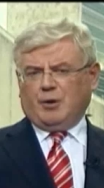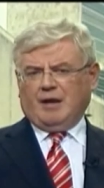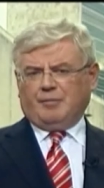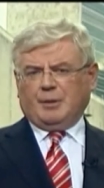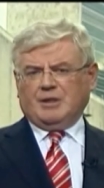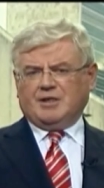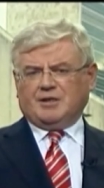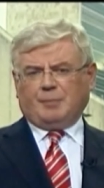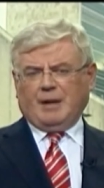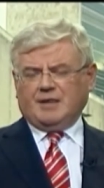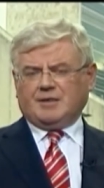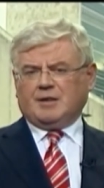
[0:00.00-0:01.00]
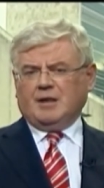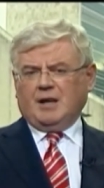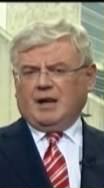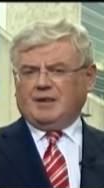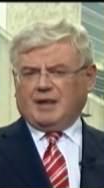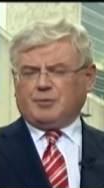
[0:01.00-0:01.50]
who have been displaced,
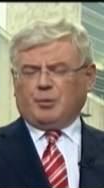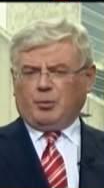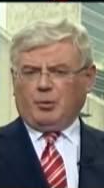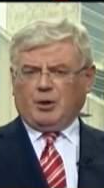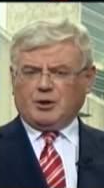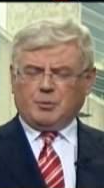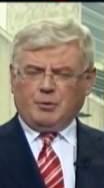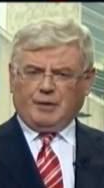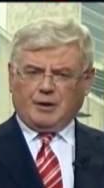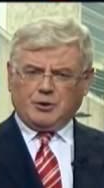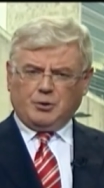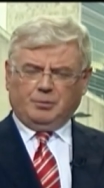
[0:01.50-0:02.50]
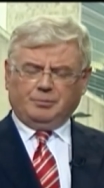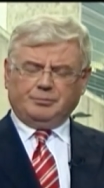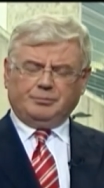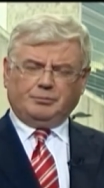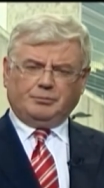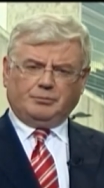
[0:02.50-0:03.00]
and that's what we want to move on to.
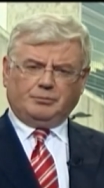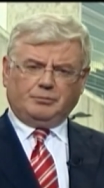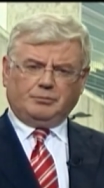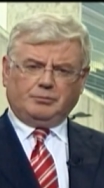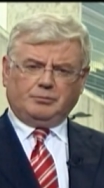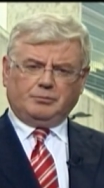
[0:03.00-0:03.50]
Right,